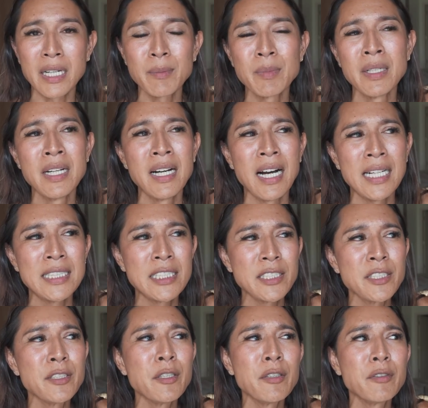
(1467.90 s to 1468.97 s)
up. I
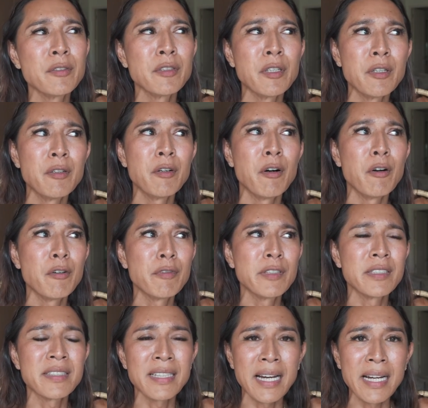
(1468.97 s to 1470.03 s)
just know over
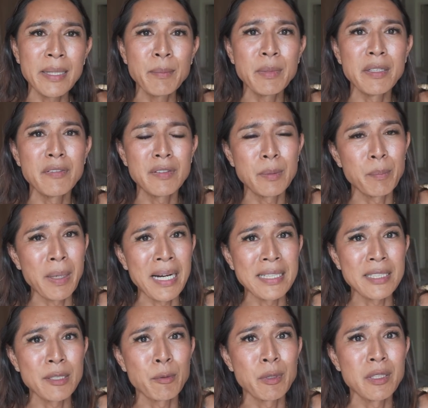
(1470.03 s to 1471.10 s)
time if the
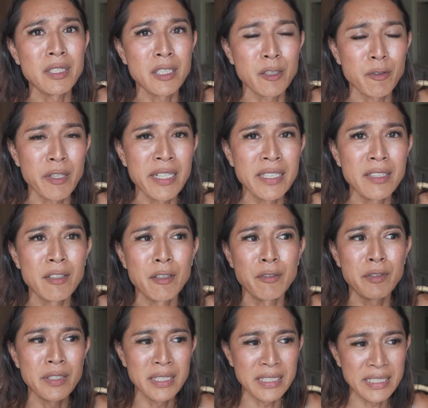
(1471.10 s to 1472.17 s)
battery will degrade
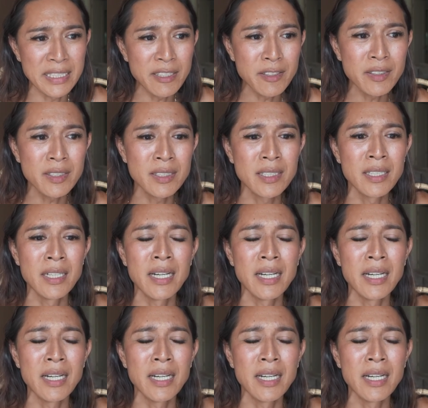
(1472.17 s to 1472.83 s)
over the years